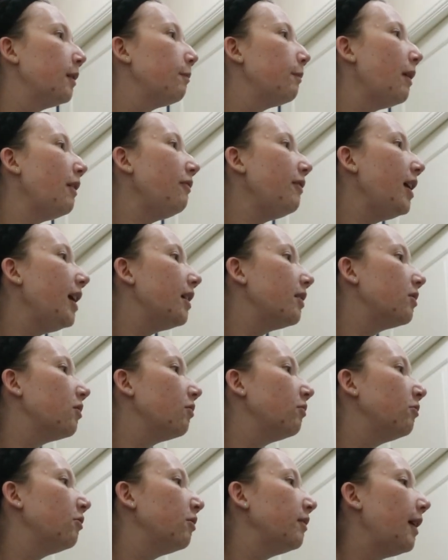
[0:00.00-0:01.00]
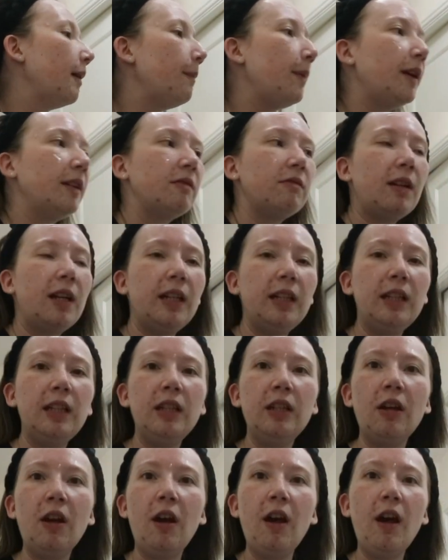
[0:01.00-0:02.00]
My face doesn't look that bad right
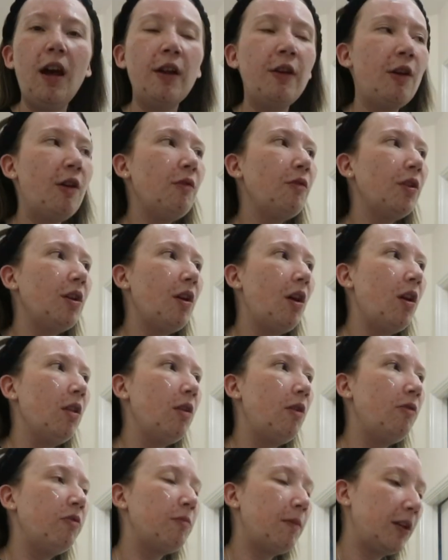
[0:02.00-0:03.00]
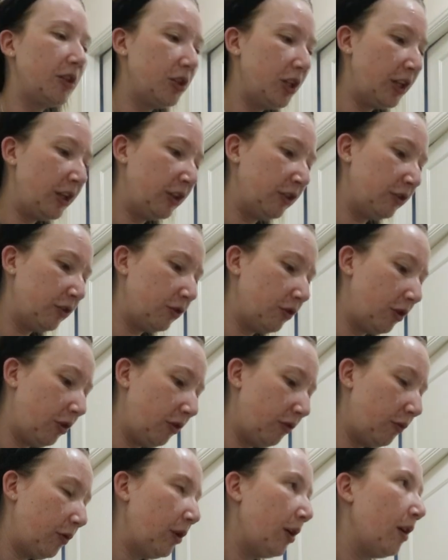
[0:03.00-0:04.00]
here. And I've got it all over my chin and
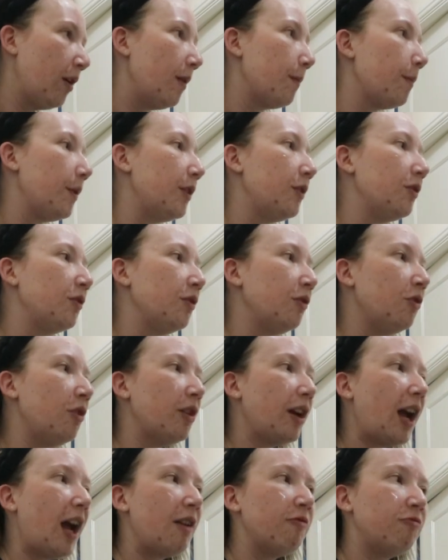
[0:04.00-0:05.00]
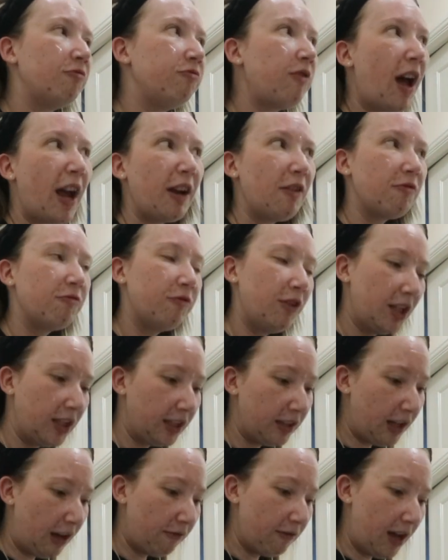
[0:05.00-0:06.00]
stuff, but it doesn't look like
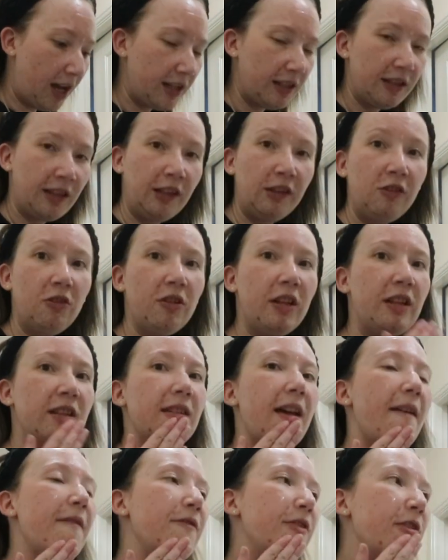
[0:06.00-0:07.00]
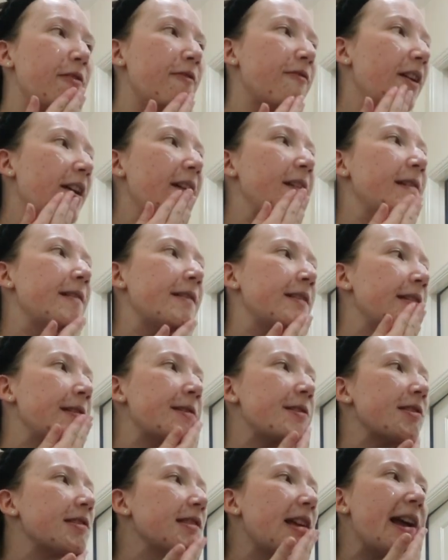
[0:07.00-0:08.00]
really that red. And then look into that viewfinder and
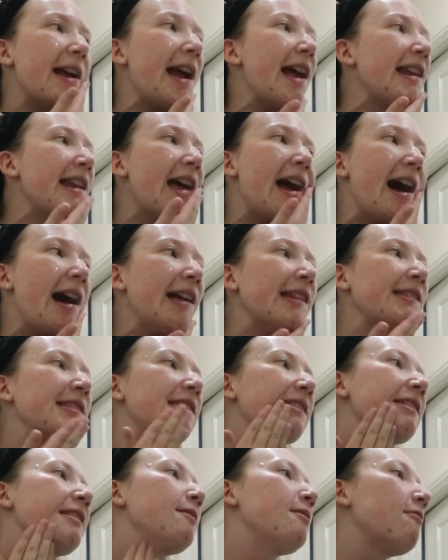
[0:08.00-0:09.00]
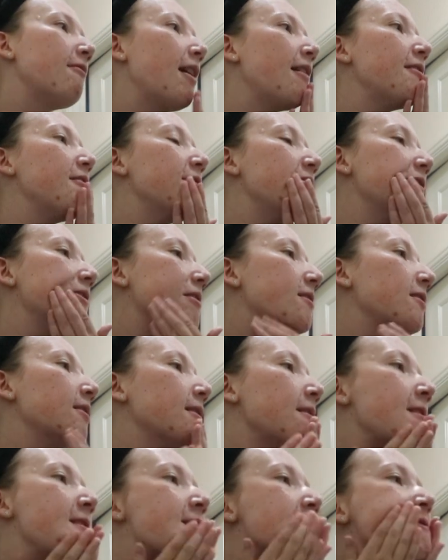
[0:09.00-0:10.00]
it just like enhances the redness.
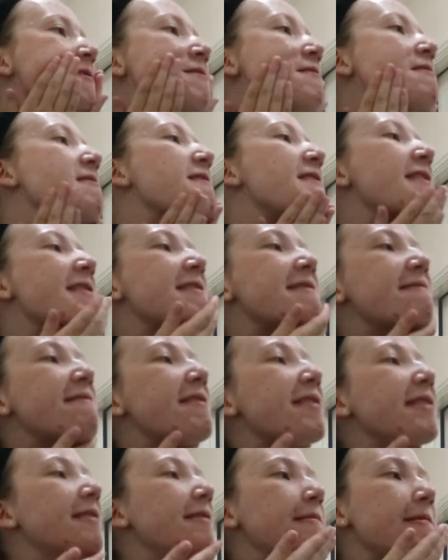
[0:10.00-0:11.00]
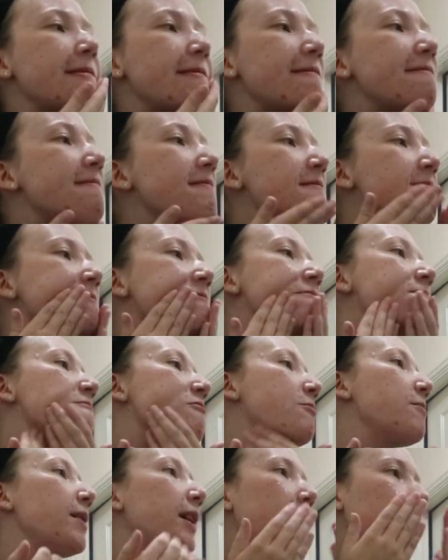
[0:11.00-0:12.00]
Anyway, I'm gonna
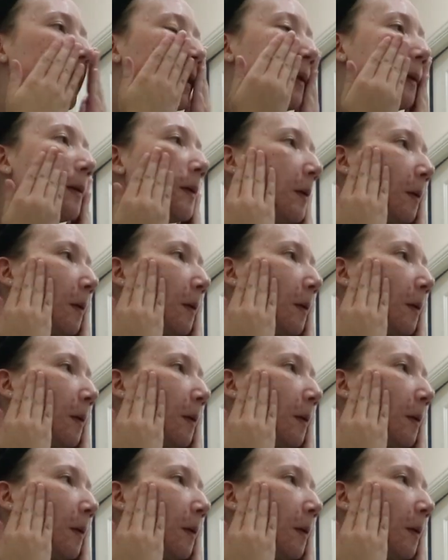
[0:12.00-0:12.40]
rub it in.